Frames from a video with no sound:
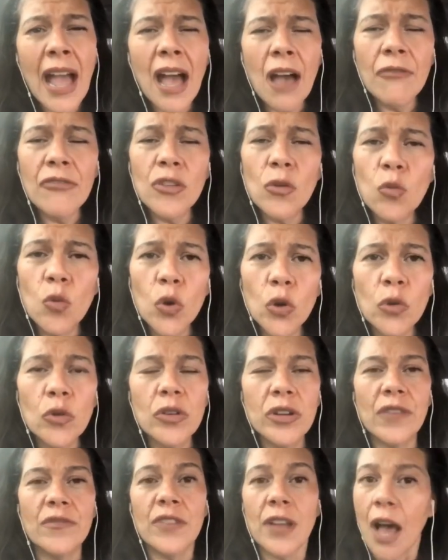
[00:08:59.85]
I have the
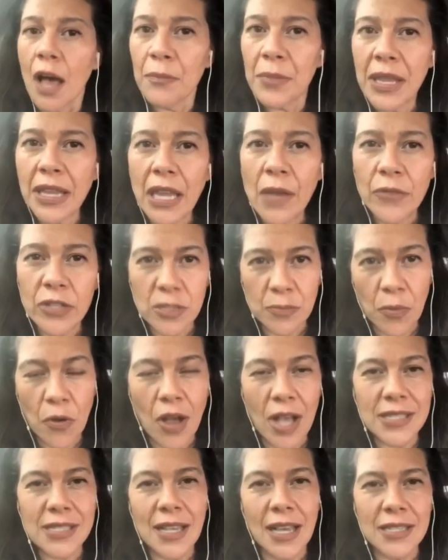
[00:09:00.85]
wound of not being able to
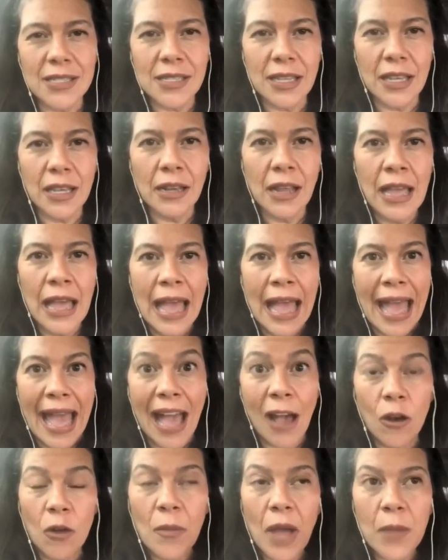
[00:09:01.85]
process it.
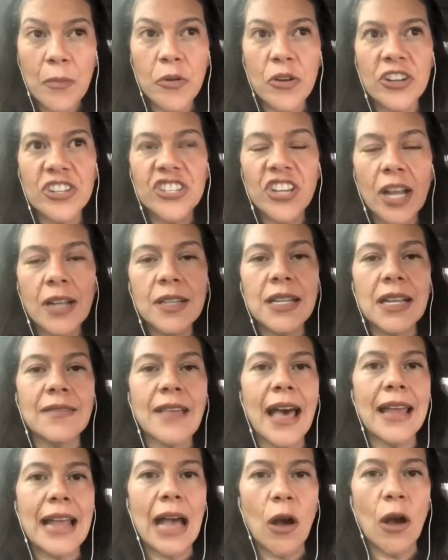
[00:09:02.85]
How am I projecting